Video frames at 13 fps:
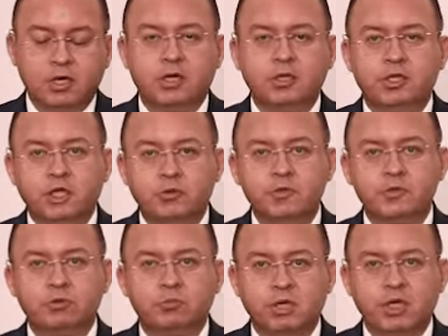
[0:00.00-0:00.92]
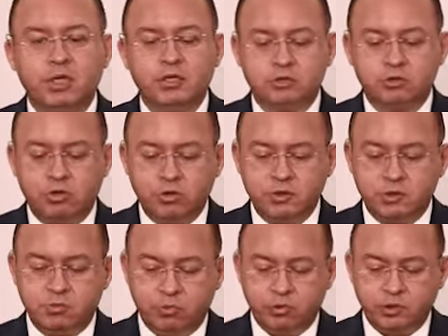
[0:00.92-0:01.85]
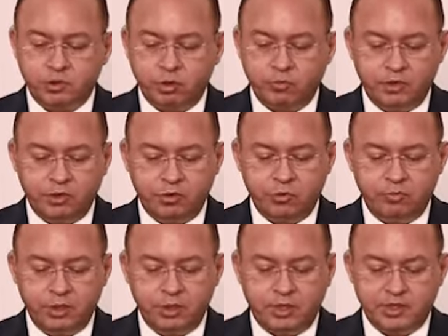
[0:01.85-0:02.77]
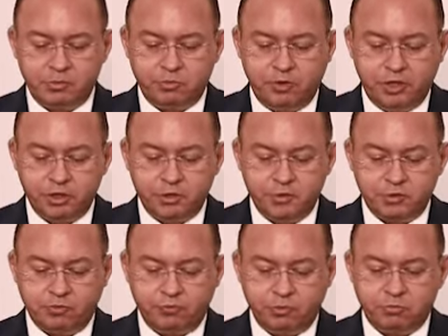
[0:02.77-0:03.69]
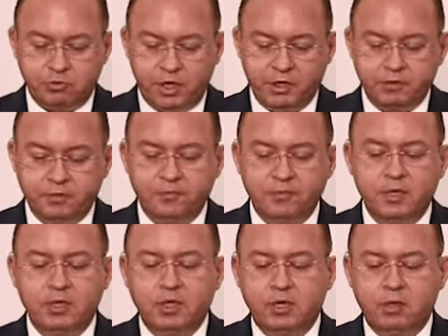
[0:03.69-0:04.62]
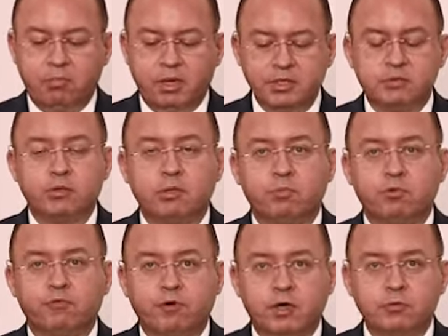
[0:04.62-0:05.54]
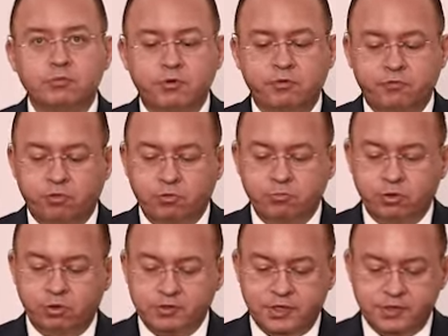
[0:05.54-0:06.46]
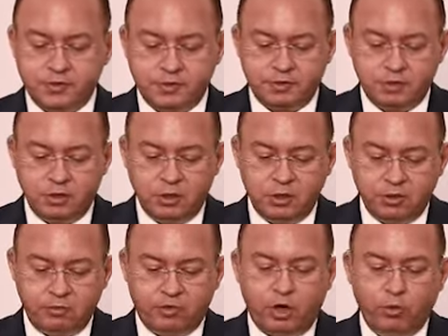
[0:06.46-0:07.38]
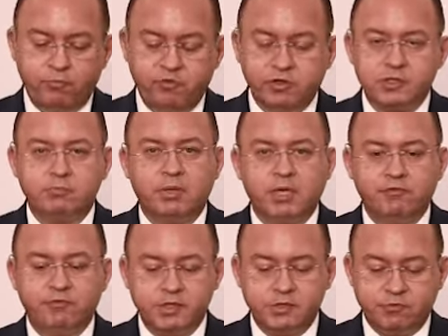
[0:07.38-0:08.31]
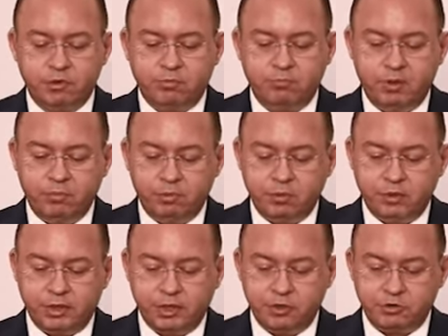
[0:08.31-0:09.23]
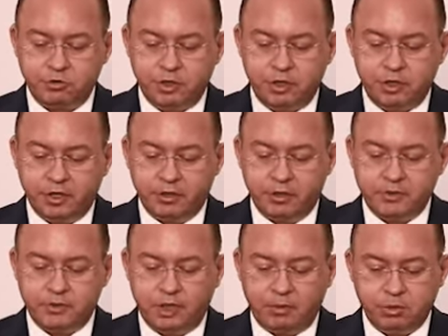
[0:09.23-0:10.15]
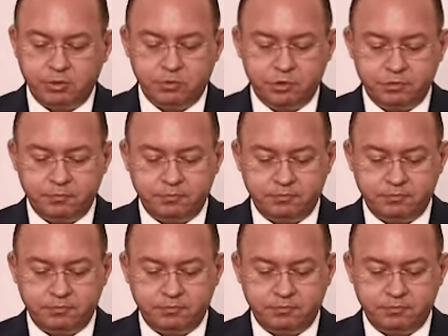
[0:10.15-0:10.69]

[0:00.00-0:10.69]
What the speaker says: continues to be a strong supporter of the European aspirations of Ukraine, based on a profound reform process with obvious benefits for the people, the country, and its neighborhood.